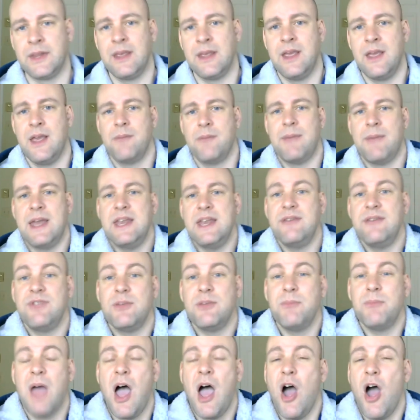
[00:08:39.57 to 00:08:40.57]
Many of
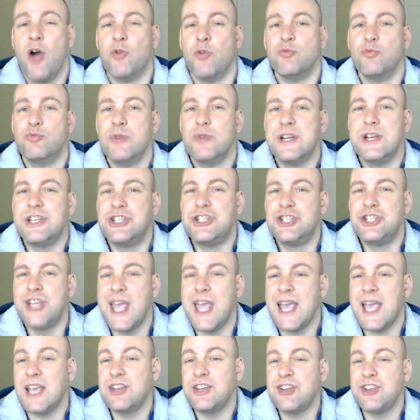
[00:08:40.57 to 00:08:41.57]
them
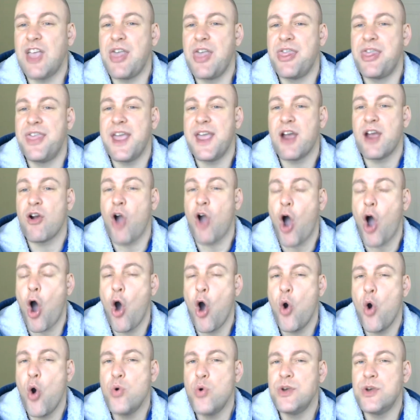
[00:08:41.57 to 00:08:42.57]
reject their
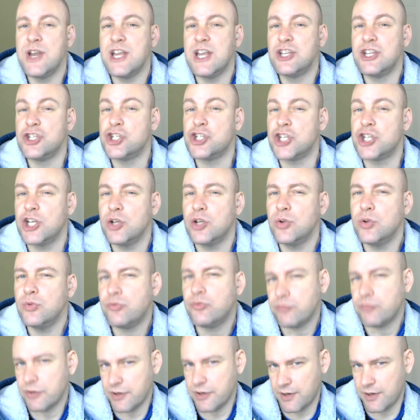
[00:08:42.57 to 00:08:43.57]
own
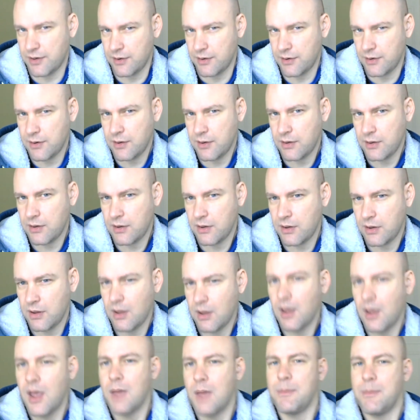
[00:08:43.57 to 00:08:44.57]
children
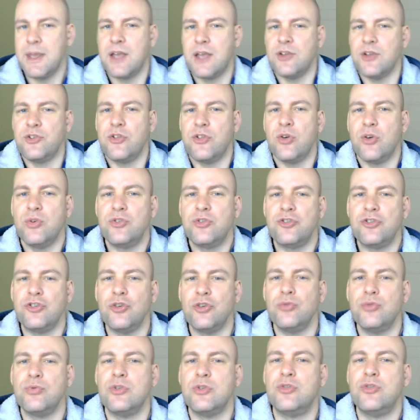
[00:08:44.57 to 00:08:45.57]
because those
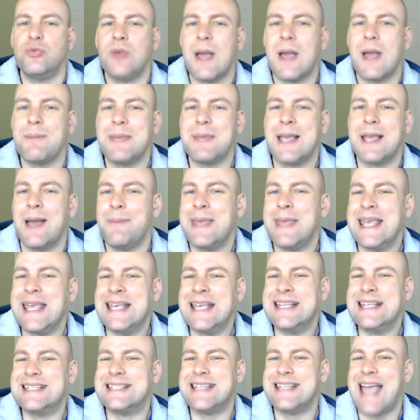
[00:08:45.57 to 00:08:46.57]
children do not become
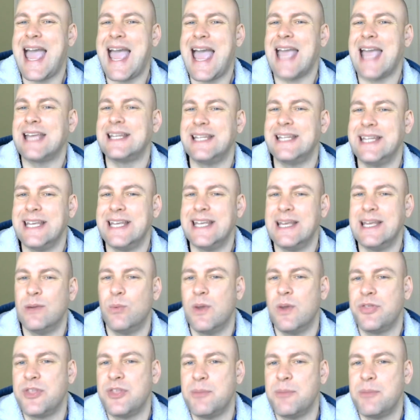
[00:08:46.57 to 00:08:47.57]
exactly
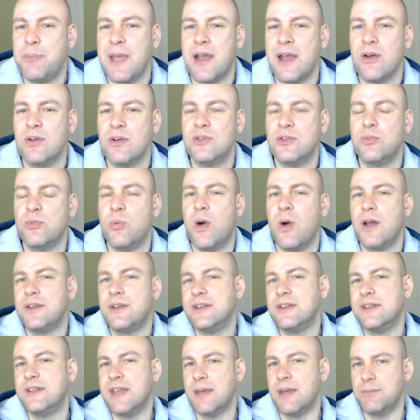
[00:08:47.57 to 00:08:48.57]
what the parents
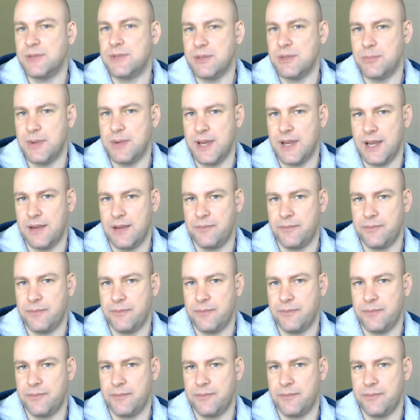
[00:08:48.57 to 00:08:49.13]
wanted them to be.